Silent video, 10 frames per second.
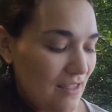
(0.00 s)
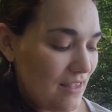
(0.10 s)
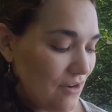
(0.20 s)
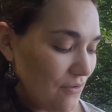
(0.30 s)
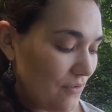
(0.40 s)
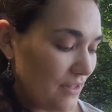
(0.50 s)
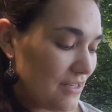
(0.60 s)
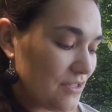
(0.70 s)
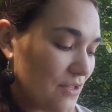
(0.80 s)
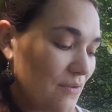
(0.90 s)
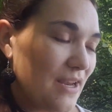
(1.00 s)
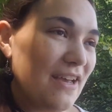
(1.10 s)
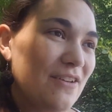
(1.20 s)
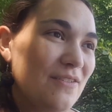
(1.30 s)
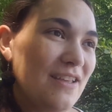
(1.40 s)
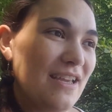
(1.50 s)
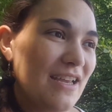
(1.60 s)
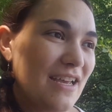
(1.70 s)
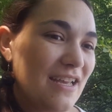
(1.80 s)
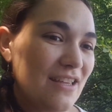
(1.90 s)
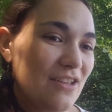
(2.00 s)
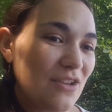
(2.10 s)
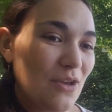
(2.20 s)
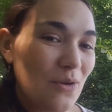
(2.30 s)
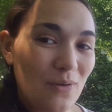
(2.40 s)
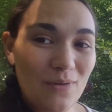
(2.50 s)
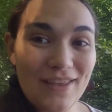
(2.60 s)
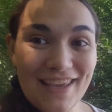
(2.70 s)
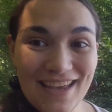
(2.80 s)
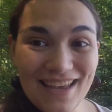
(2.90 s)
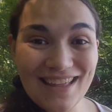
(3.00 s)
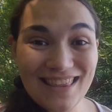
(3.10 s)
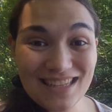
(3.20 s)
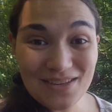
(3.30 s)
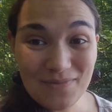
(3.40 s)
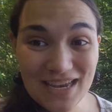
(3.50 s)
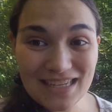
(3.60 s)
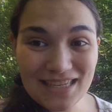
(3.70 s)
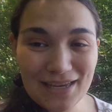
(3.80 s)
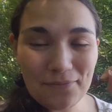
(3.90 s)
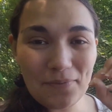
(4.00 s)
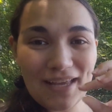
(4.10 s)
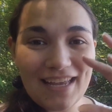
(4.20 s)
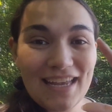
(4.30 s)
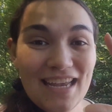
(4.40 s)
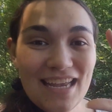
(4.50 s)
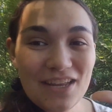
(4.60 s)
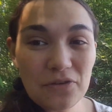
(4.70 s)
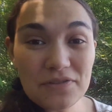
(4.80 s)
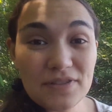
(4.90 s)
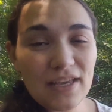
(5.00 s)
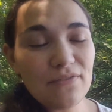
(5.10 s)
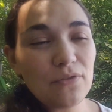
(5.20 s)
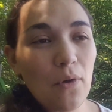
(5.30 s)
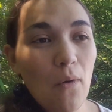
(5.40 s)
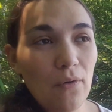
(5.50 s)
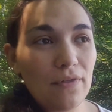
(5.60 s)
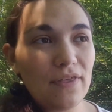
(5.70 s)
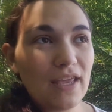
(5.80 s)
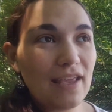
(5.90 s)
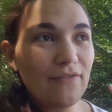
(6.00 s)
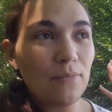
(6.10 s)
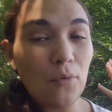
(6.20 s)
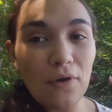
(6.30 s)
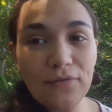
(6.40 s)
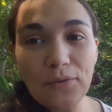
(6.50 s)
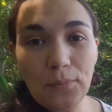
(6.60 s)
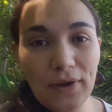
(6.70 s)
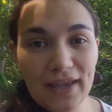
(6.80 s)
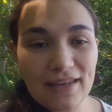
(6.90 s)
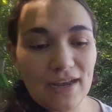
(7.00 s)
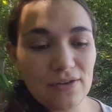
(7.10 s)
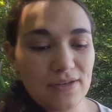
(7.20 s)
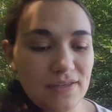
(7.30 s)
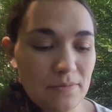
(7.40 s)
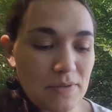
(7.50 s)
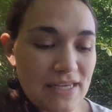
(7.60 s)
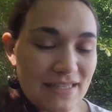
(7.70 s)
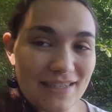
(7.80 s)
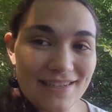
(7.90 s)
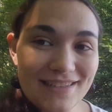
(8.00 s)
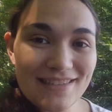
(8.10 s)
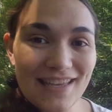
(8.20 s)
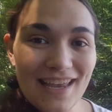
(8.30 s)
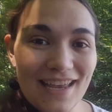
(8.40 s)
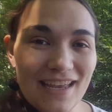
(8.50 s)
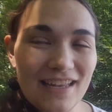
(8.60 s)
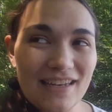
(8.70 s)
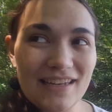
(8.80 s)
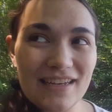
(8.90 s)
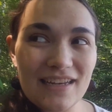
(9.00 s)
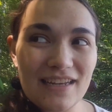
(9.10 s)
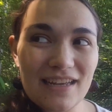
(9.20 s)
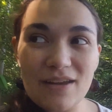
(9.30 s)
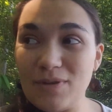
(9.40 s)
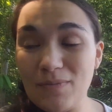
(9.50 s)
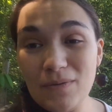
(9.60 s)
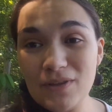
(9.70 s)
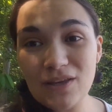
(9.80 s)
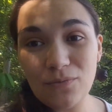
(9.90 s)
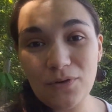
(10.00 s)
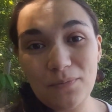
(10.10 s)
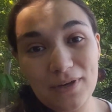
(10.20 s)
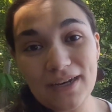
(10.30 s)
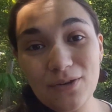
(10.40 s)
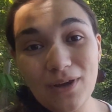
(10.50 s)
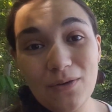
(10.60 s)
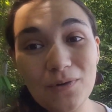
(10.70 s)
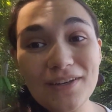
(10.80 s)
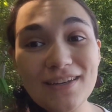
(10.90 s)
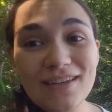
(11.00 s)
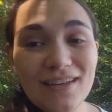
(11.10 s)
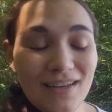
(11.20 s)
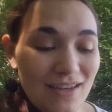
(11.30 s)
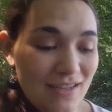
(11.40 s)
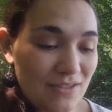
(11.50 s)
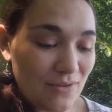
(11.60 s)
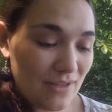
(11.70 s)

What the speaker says: they don't really slow down and go, yeah, that's amazing, but you'll savor the whole thing even more if you break it down into the pieces. And I mean, maybe they won't, but I know I would. And so